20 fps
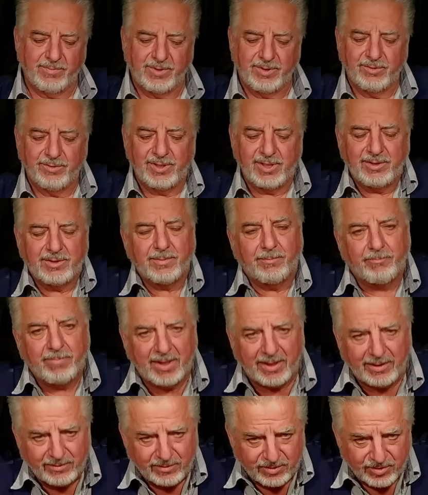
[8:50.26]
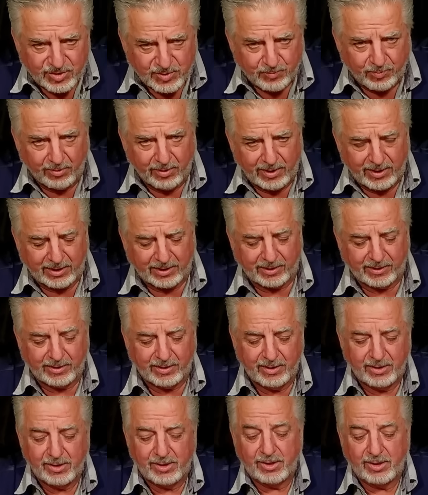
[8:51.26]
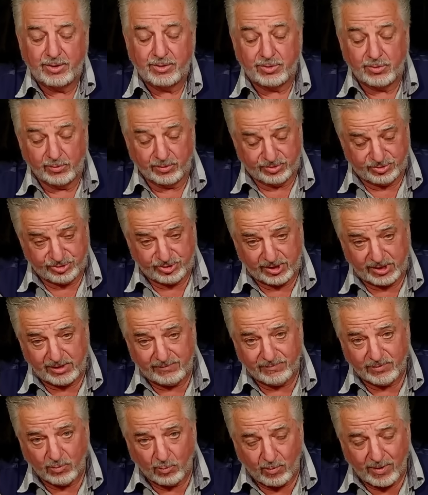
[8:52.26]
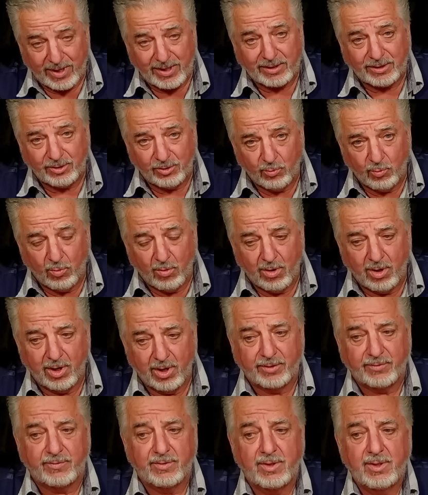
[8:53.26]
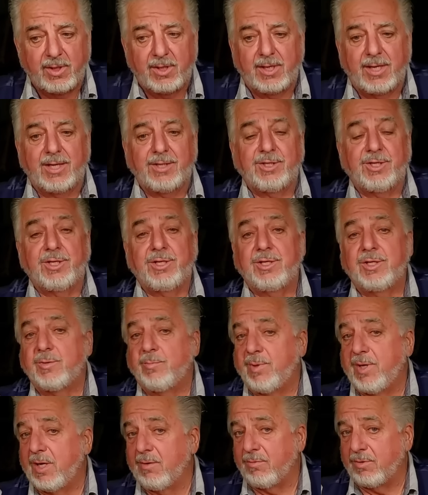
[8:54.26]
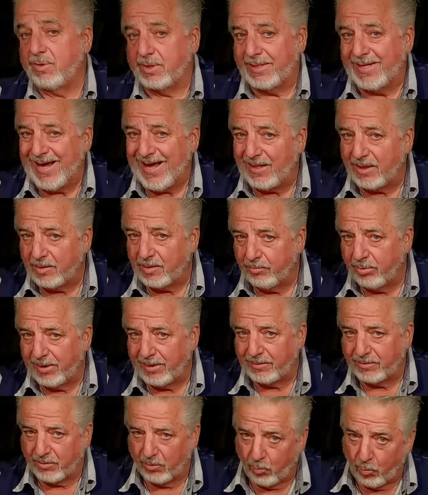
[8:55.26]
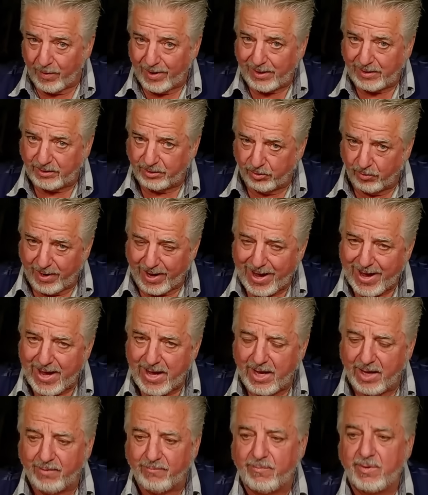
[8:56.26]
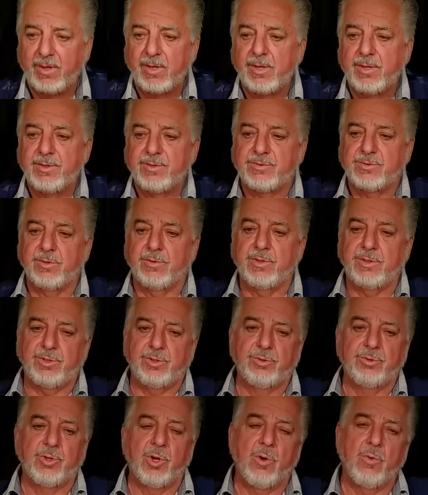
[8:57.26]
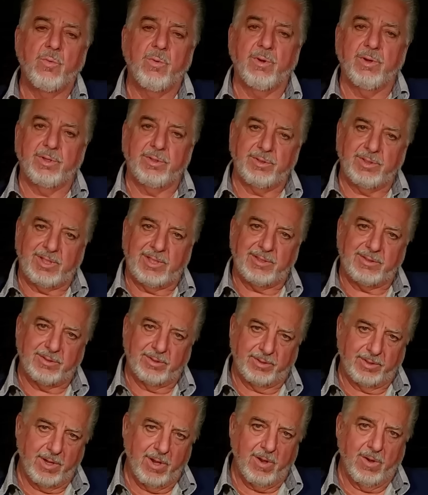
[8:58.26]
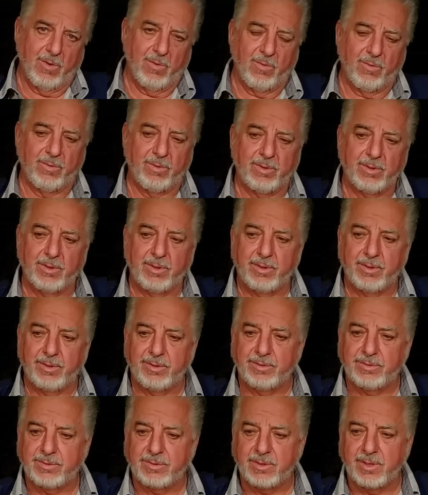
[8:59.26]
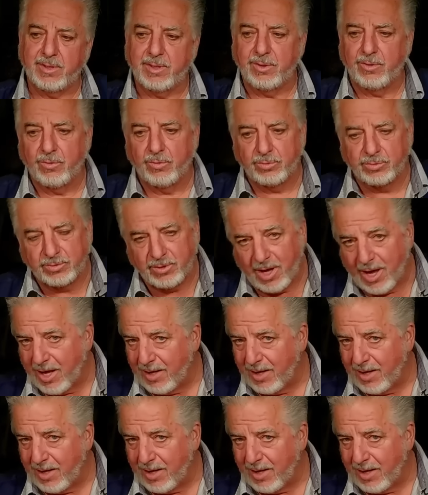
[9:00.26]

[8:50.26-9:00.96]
You need to bend the spring to achieve the weight you want, and you need to be able to calibrate the weight you have so that you know where you need to go. It's like an old